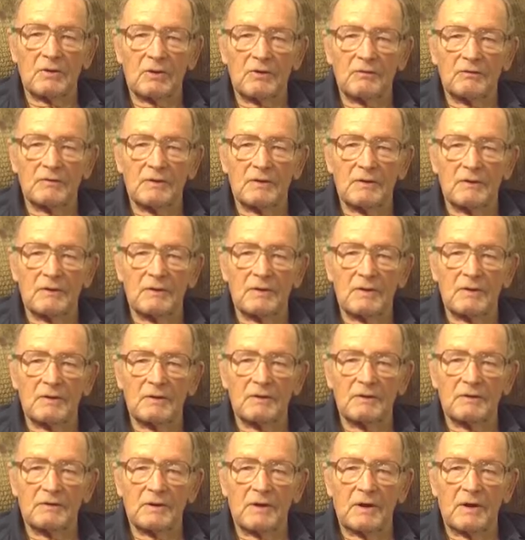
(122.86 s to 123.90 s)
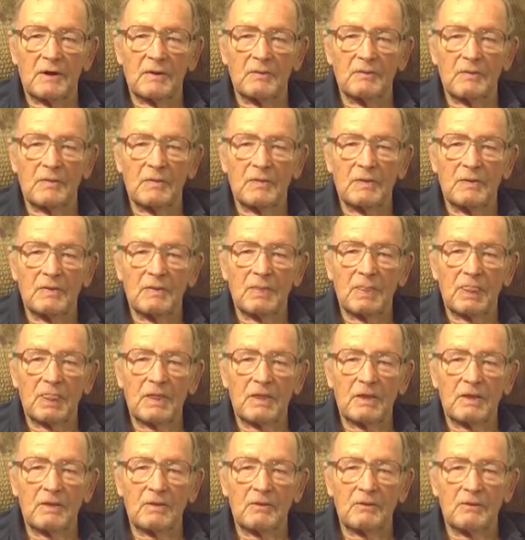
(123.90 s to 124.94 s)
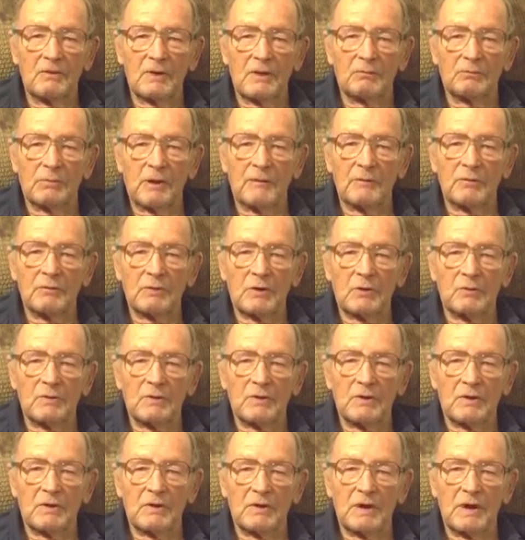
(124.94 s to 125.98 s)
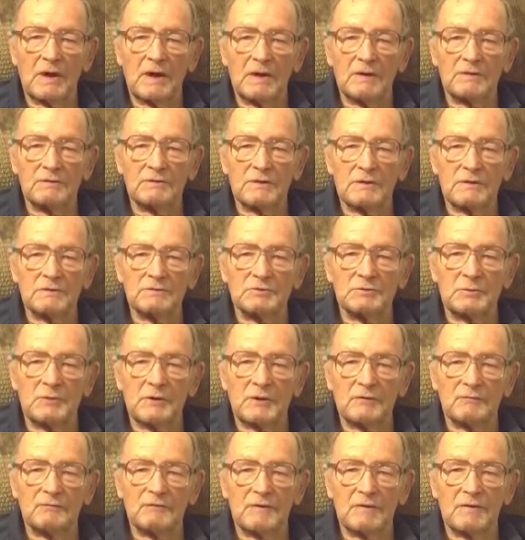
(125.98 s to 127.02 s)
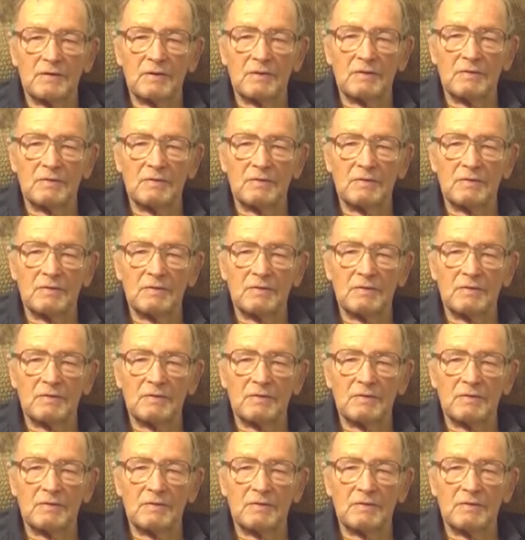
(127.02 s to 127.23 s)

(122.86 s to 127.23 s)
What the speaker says: off at another time. Probably when we got gas there at Springville.